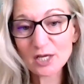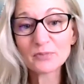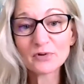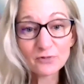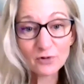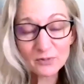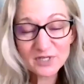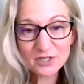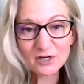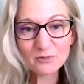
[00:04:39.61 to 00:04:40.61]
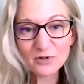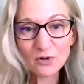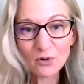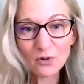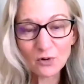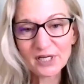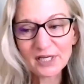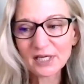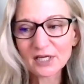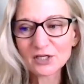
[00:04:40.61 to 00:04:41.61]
And before we started recording,